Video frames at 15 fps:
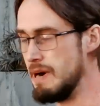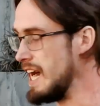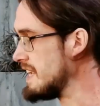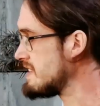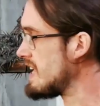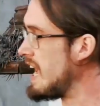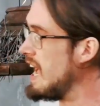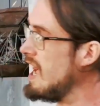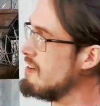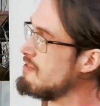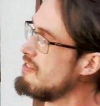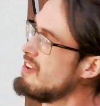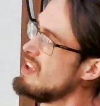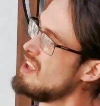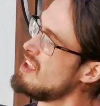might
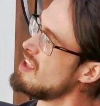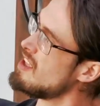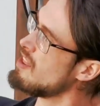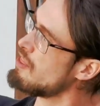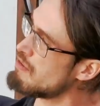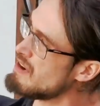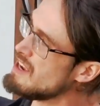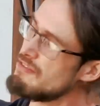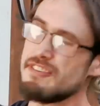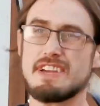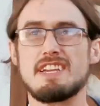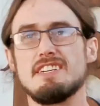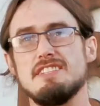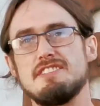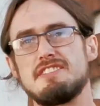have 3
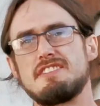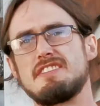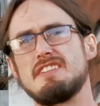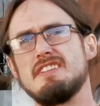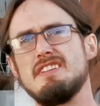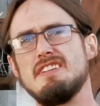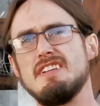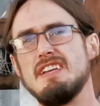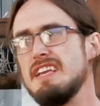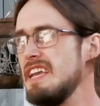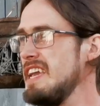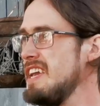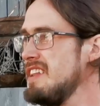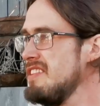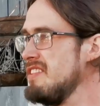fingers
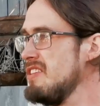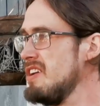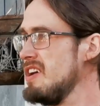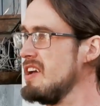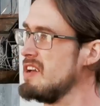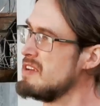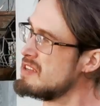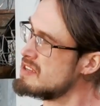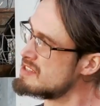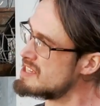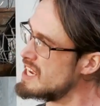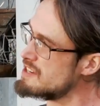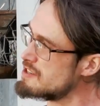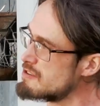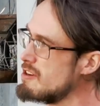in the
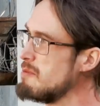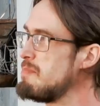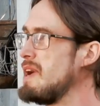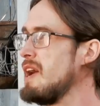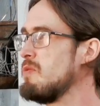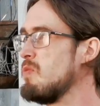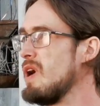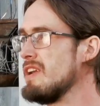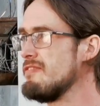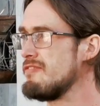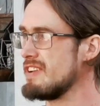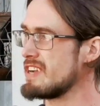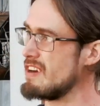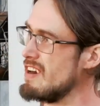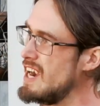center grip and 1
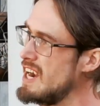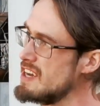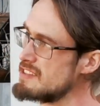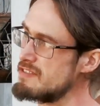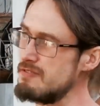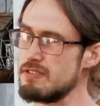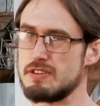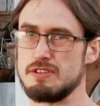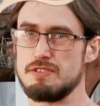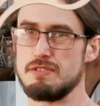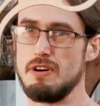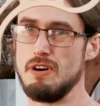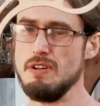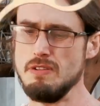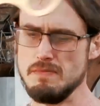finger out for
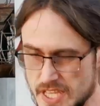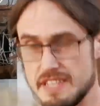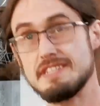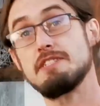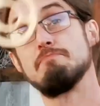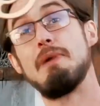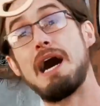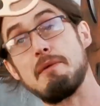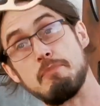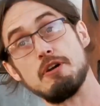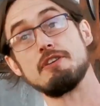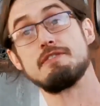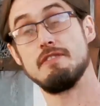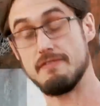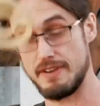control. This is my
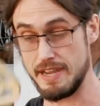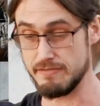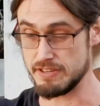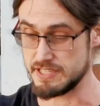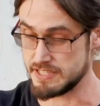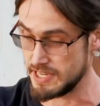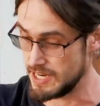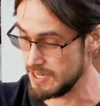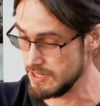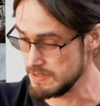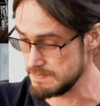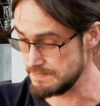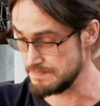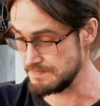personal favorite style.